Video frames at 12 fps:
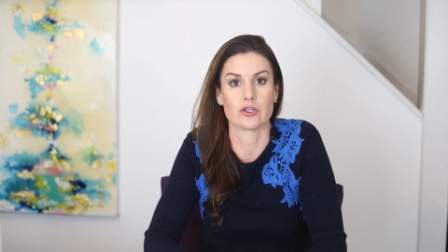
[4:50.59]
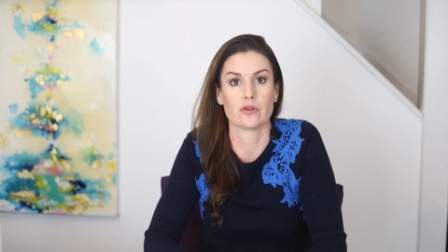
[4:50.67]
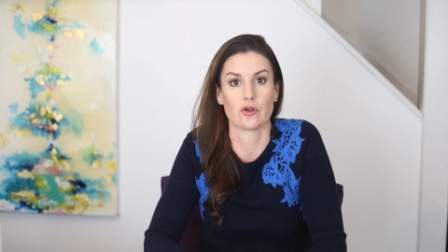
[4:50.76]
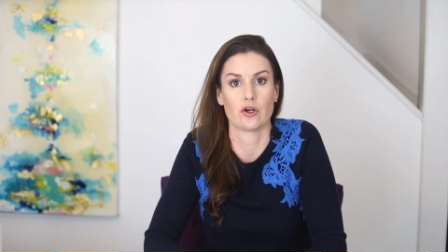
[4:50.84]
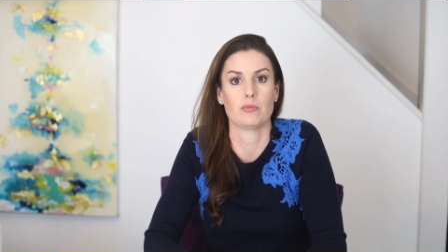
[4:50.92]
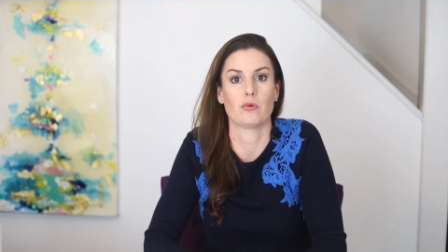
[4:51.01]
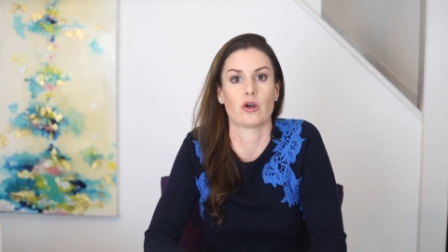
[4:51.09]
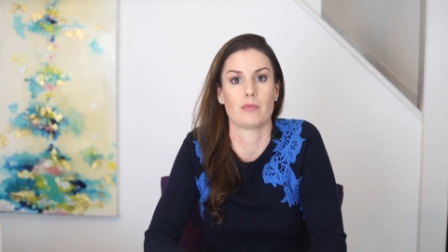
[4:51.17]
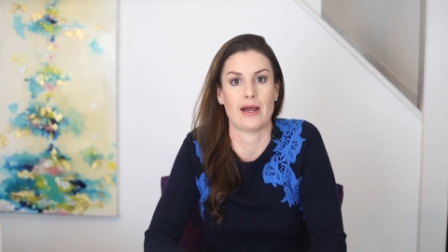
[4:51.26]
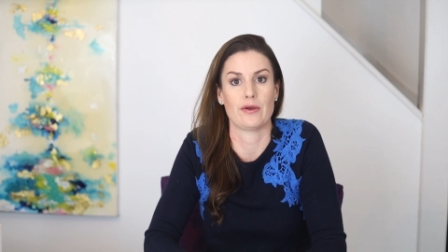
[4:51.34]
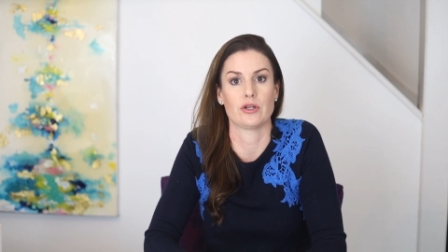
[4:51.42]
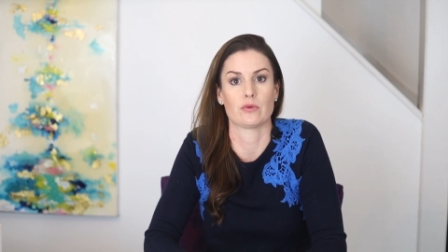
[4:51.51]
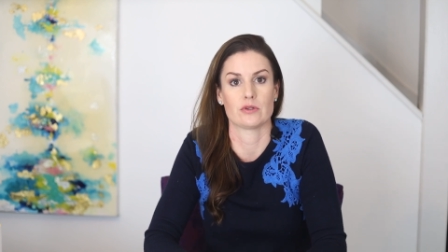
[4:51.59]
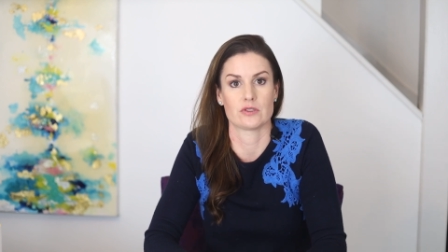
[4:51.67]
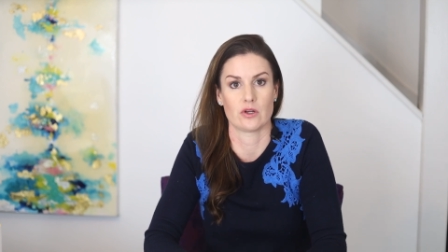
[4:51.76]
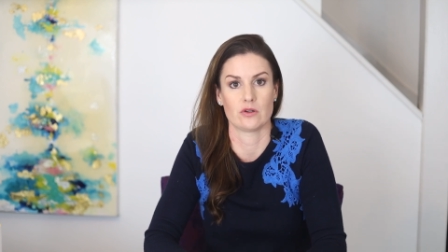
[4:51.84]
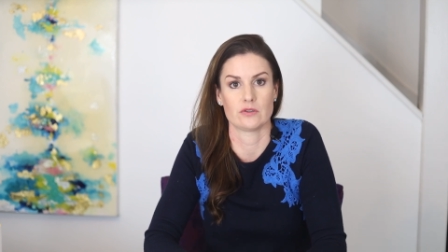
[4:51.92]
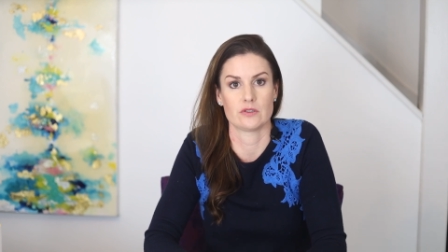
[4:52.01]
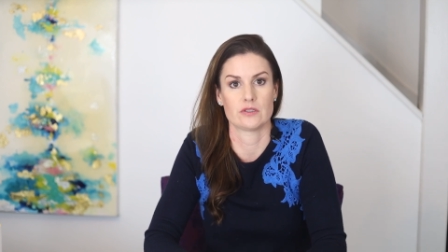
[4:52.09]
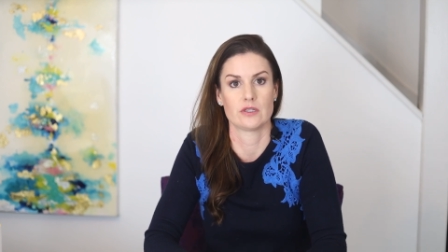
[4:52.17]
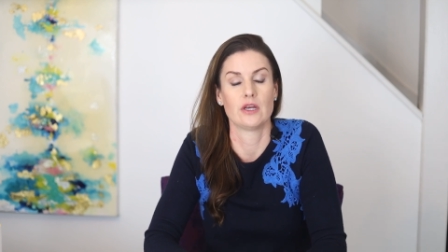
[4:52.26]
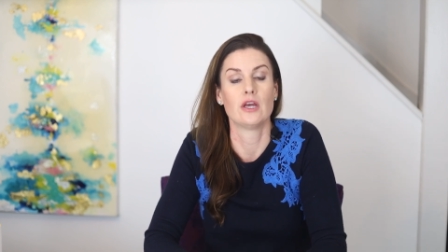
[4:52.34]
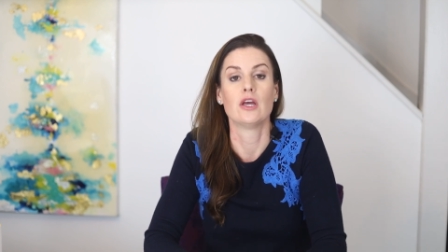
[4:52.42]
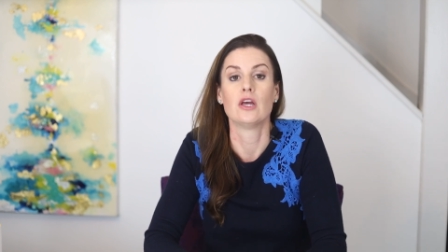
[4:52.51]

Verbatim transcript: to learn more about your results.